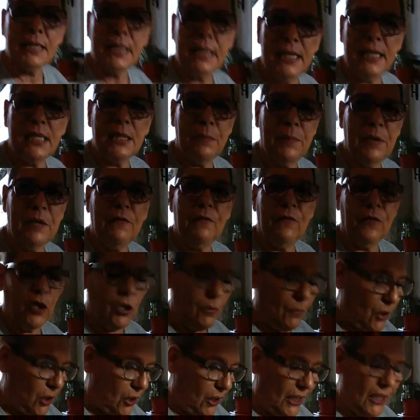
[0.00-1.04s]
need to be
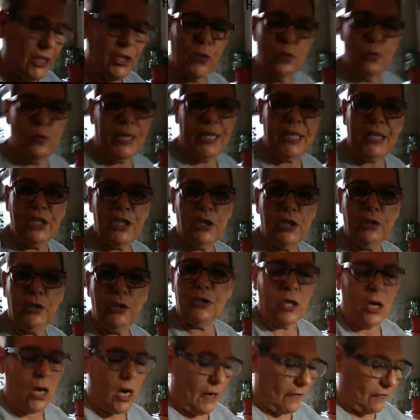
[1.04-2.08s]
firmer. It's way too
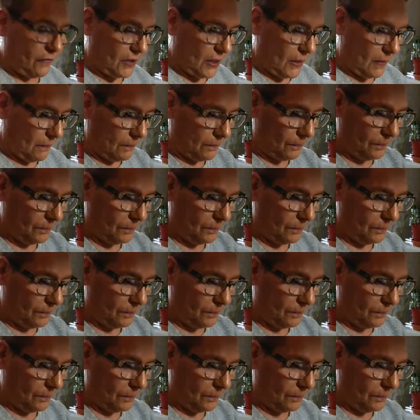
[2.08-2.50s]
soft